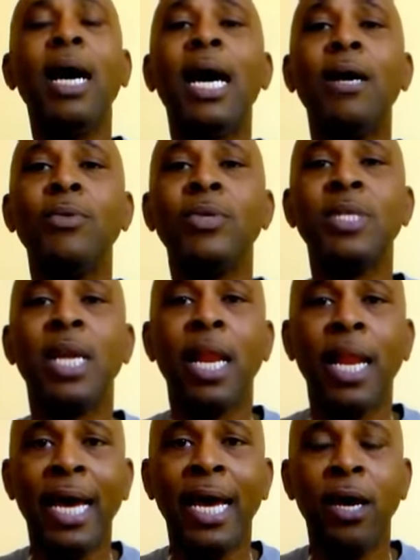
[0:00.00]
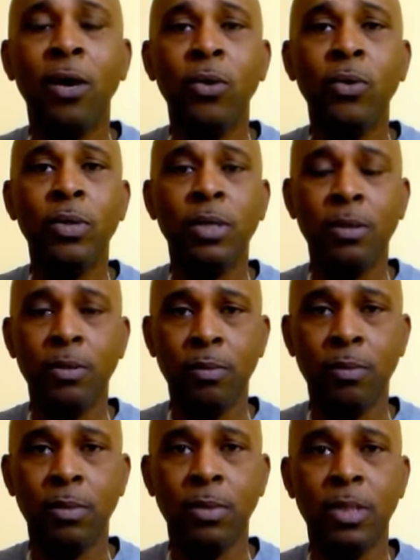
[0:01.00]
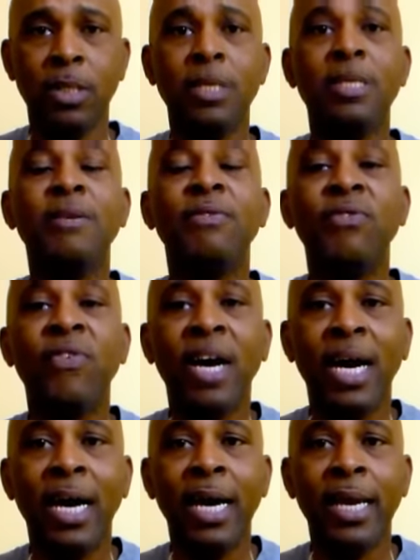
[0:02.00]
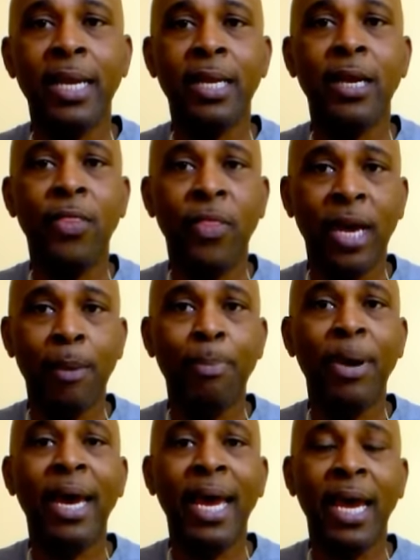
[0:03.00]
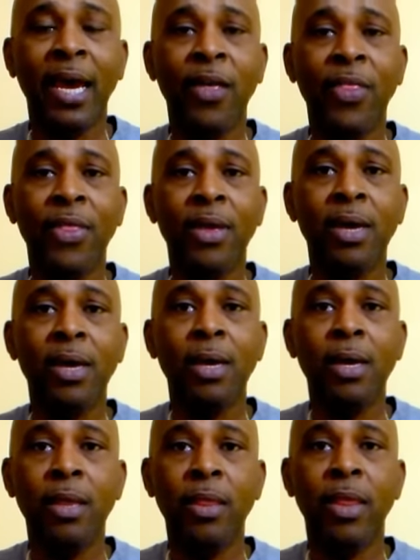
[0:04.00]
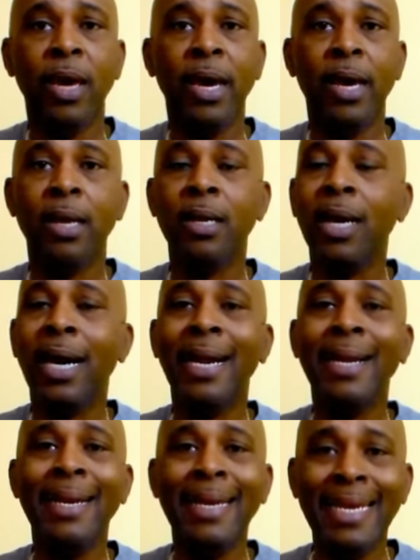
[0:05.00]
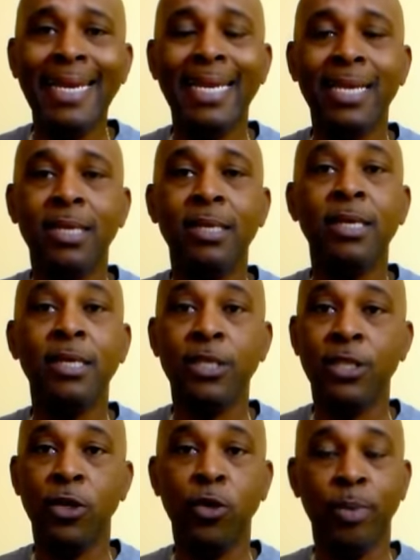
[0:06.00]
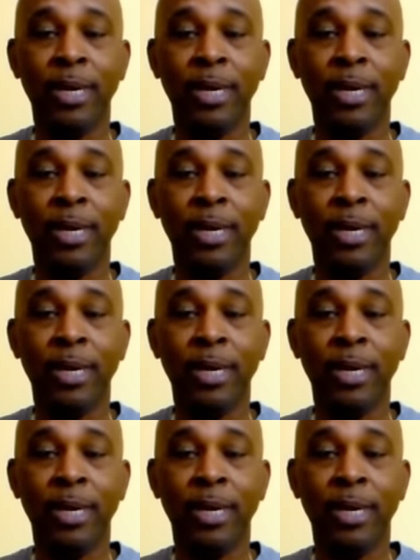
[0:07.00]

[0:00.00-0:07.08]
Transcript: I was allowed to find that path that I needed so